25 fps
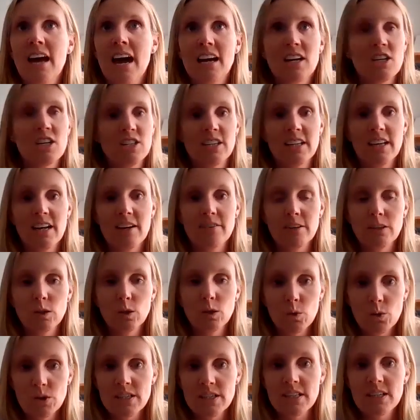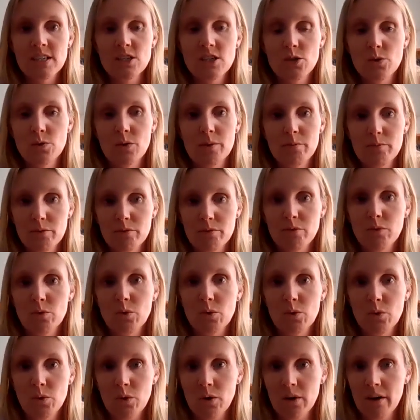actually ever looked into it
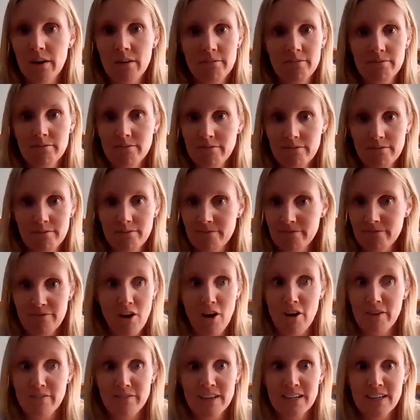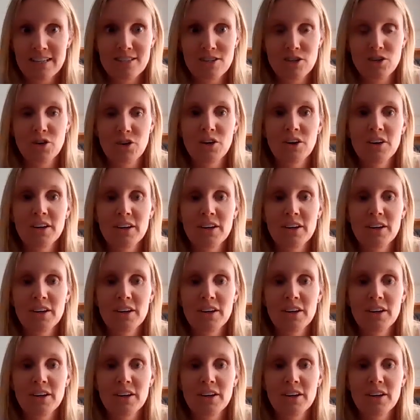before 5 years ago.